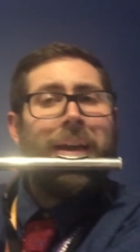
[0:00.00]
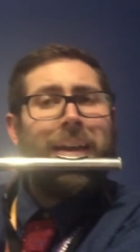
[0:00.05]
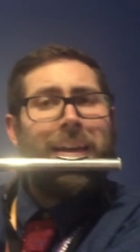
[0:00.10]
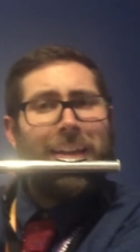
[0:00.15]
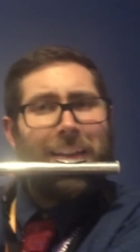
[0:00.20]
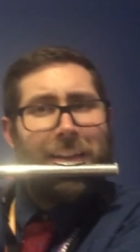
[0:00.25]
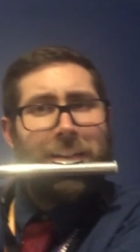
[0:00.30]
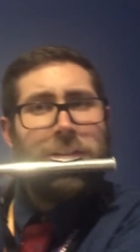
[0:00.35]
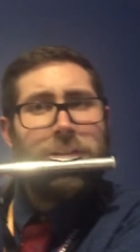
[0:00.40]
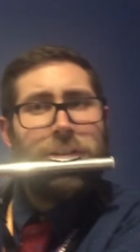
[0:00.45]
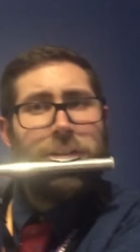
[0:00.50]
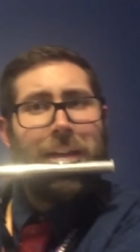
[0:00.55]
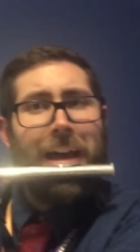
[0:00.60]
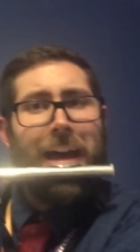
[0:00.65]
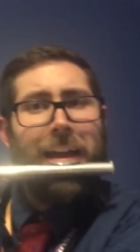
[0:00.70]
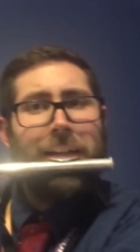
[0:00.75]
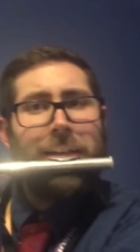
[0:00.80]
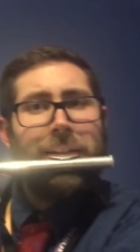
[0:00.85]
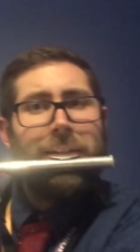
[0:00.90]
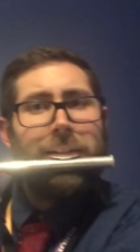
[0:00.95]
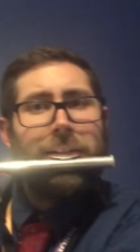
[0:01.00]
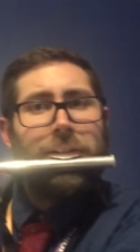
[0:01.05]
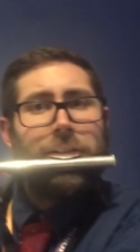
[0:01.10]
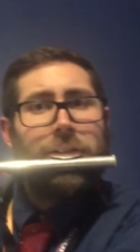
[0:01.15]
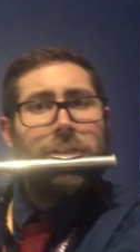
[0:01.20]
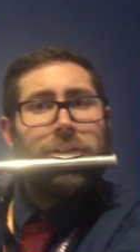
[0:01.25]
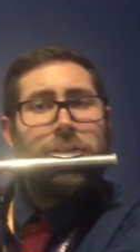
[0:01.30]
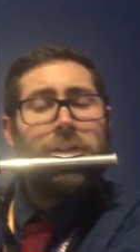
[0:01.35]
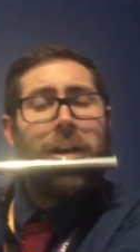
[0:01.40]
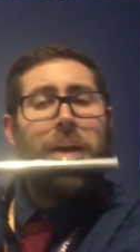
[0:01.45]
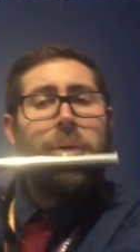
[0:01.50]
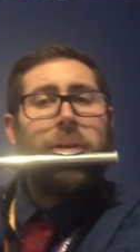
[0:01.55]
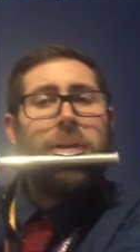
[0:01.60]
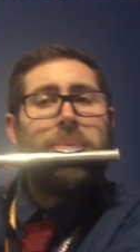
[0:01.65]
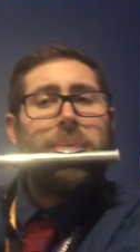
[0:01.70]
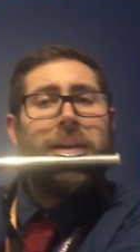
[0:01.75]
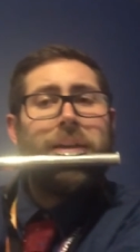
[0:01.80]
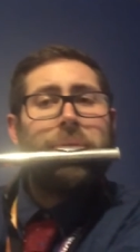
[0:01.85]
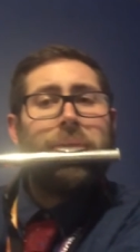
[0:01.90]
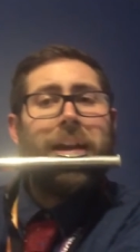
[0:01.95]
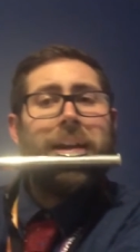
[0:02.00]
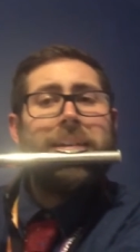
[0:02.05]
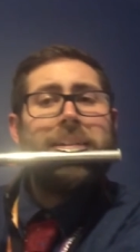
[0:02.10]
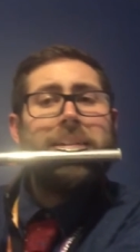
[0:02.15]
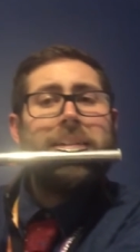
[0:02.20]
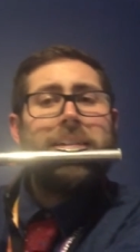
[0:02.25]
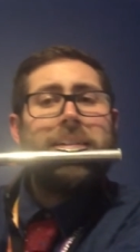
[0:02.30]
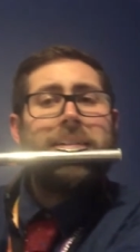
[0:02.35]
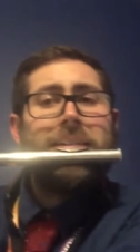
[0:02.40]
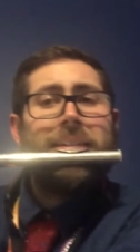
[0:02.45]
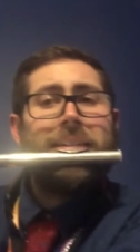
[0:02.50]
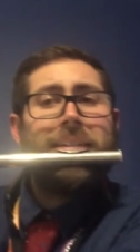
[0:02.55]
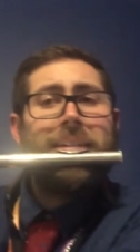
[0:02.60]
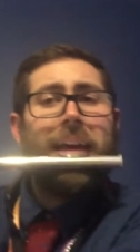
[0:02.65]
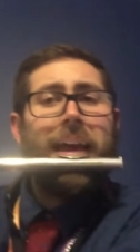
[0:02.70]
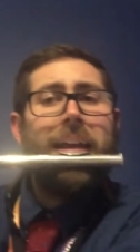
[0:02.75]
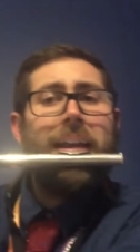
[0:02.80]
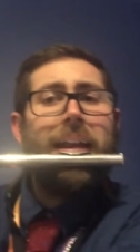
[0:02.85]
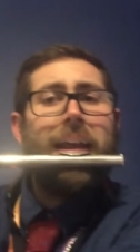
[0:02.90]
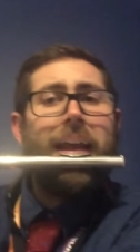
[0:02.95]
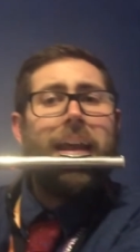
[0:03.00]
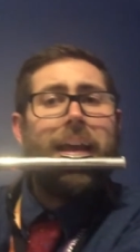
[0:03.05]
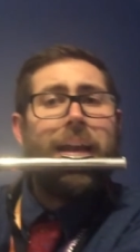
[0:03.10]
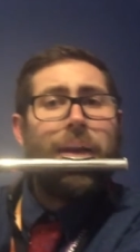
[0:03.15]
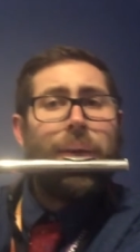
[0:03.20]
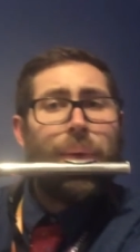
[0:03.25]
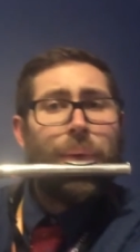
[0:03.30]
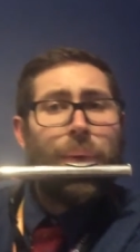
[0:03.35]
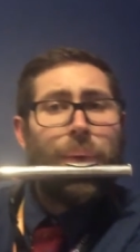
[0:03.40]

Can you do that? Try it with me. Ready, set, and...